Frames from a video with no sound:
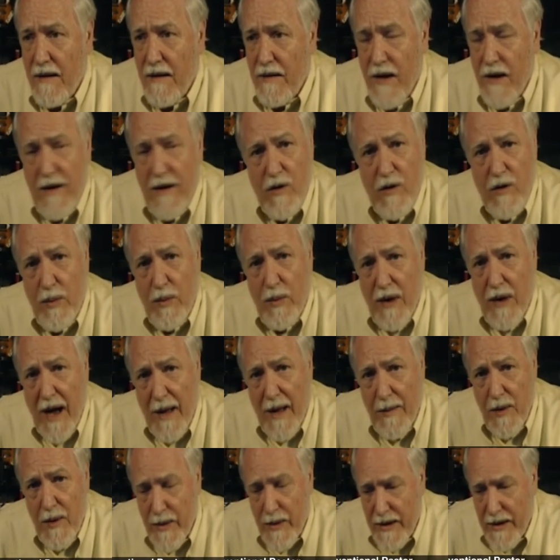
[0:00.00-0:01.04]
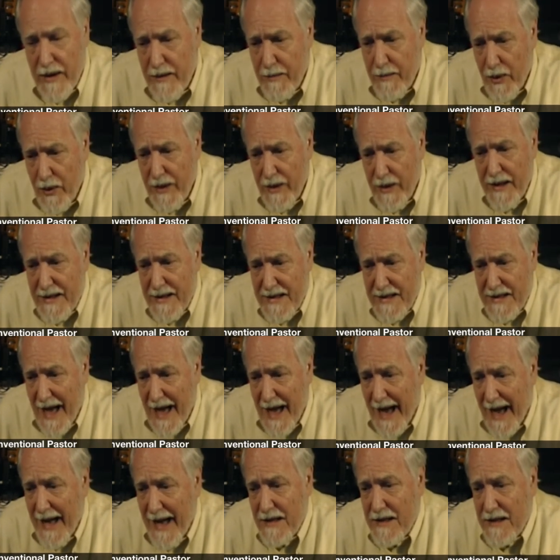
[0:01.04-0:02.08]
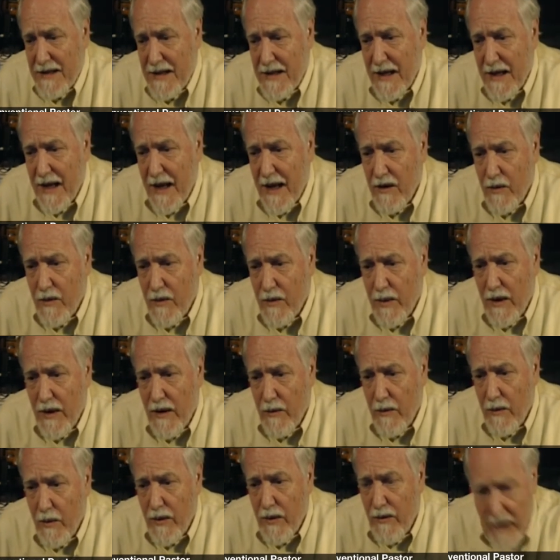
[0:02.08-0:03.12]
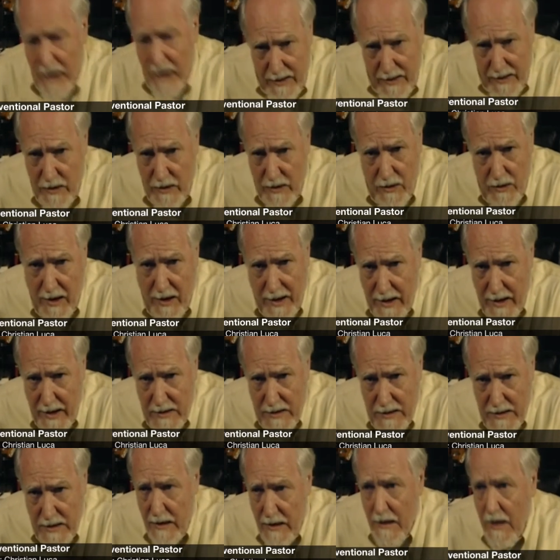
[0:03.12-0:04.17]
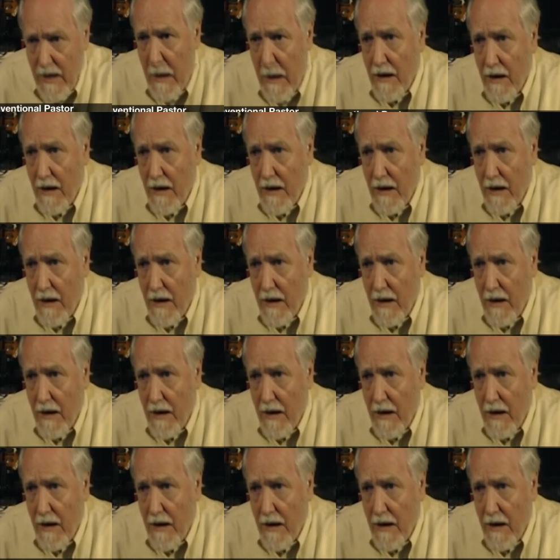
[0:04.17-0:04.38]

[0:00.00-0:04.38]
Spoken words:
you have no problem with putting science together with faith in Christ,